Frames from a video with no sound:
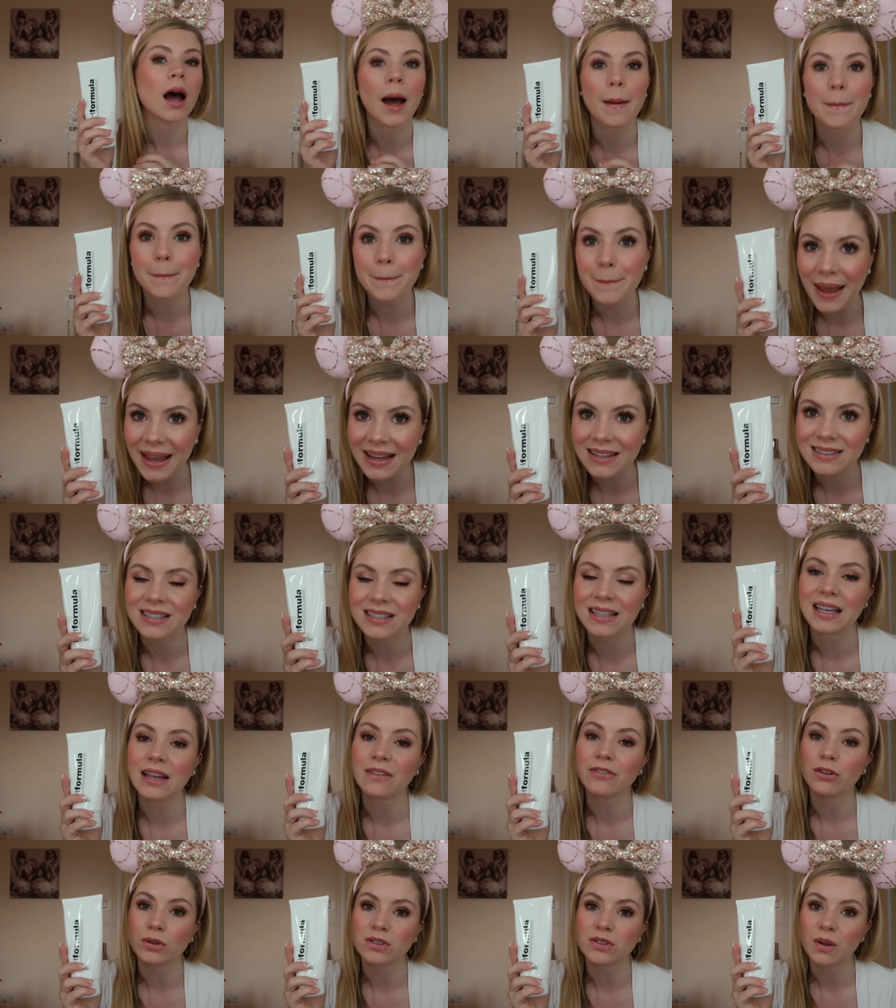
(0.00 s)
amazing
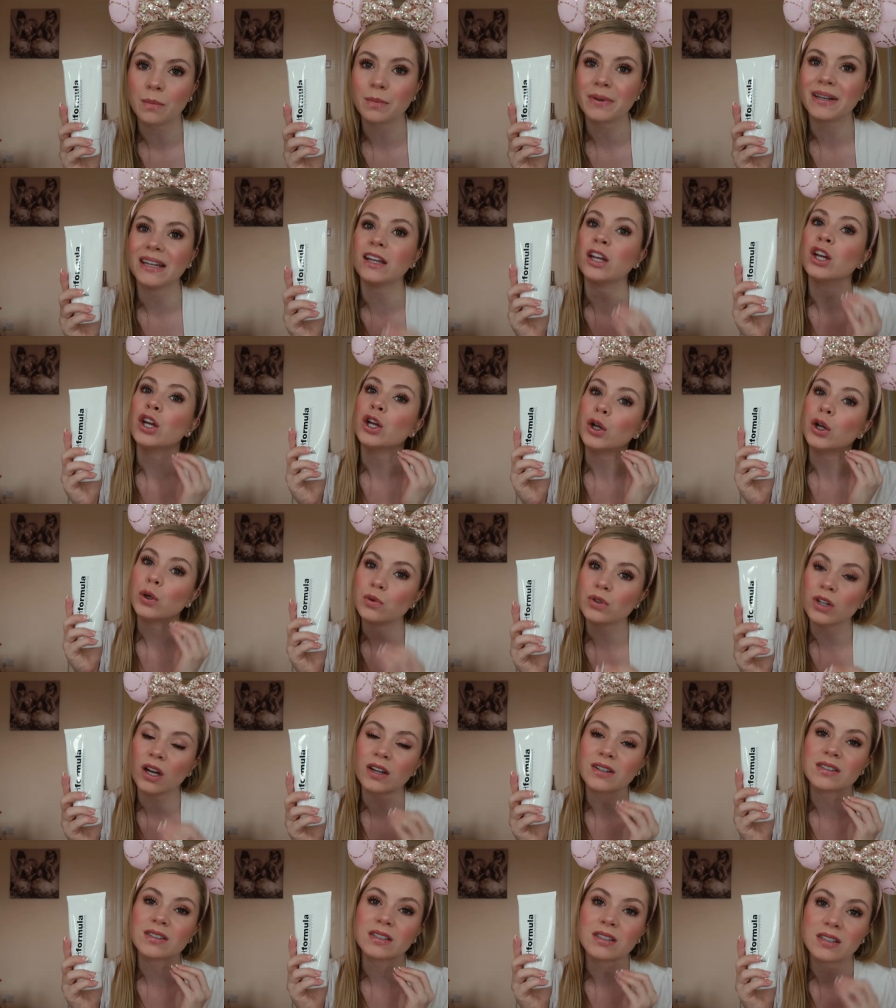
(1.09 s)
if you're somebody who
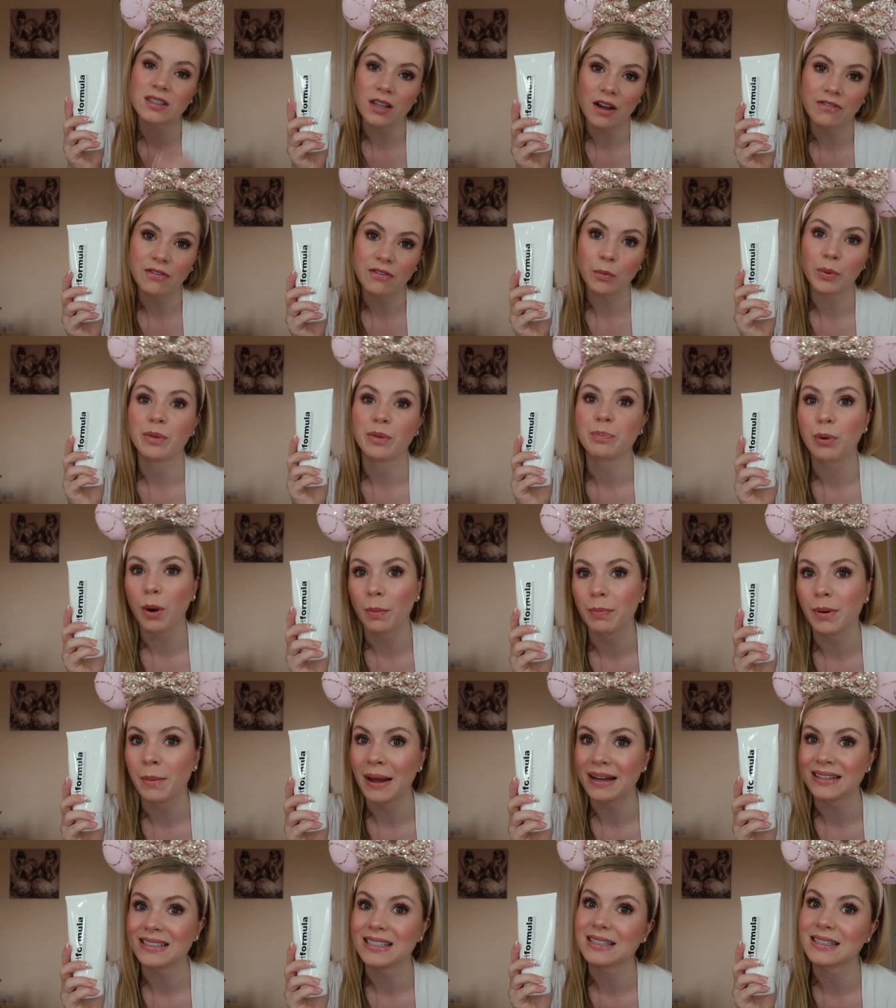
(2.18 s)
does suffer with
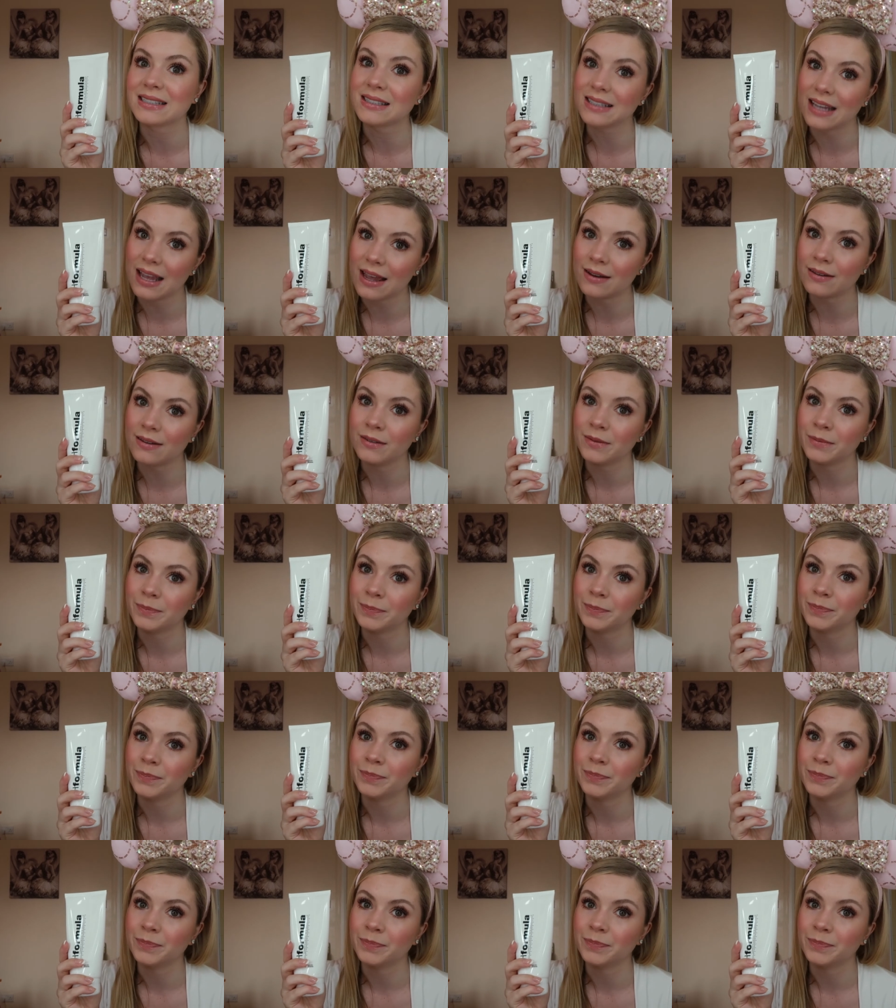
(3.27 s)
problematic skin.